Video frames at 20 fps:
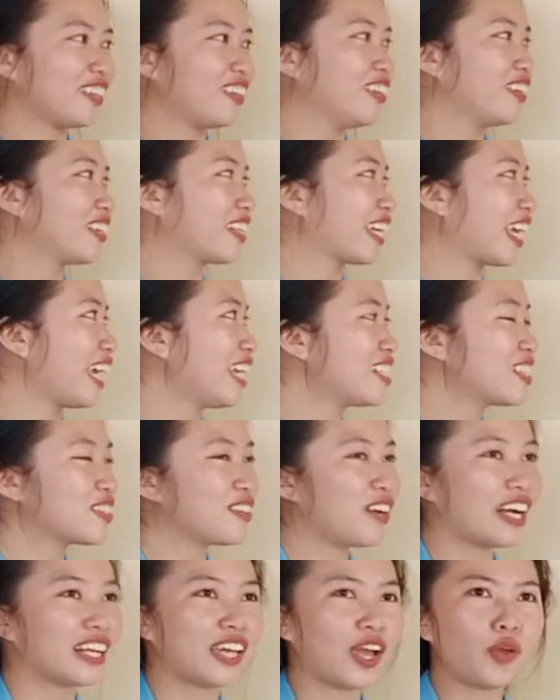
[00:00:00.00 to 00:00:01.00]
Okay,
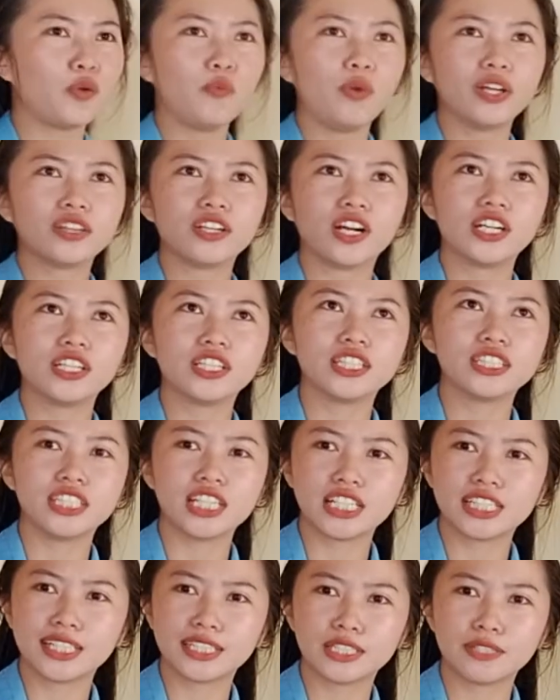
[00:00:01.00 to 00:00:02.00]
so again, what are the
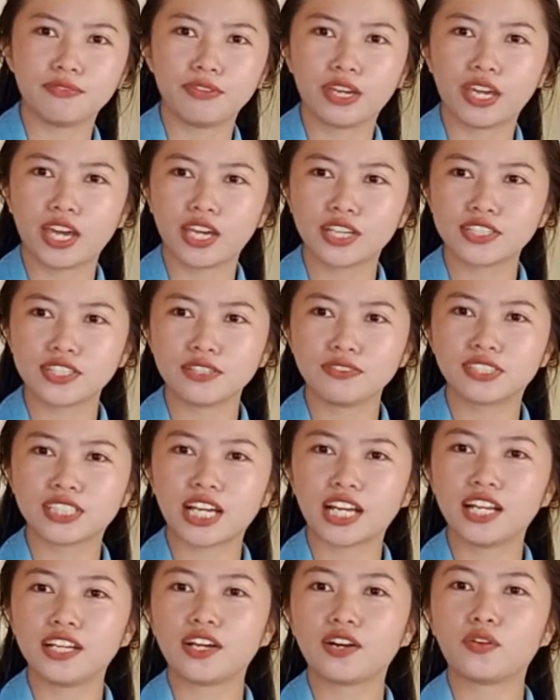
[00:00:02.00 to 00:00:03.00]
six classification of
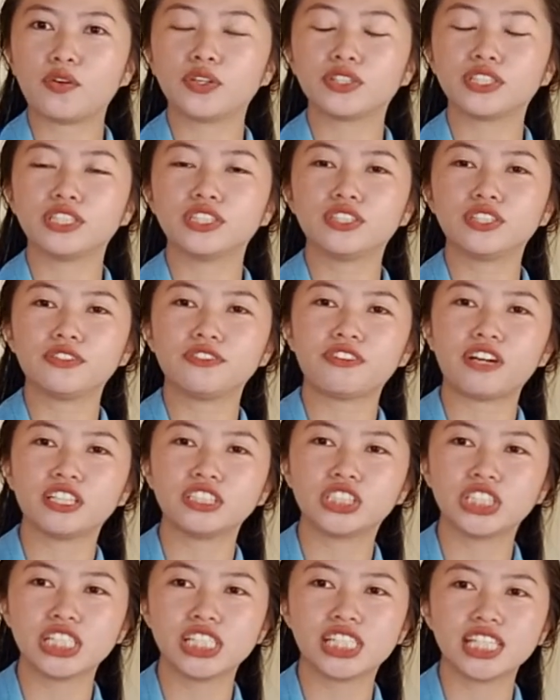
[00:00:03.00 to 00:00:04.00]
salad according to their
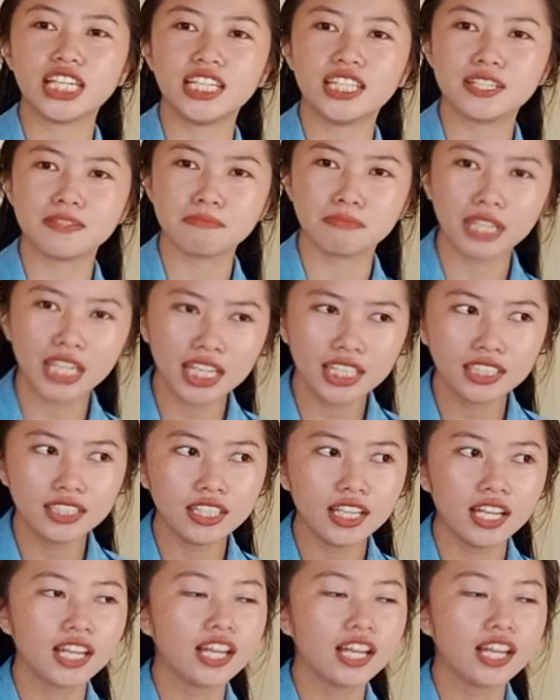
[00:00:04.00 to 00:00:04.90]
functions in the meal?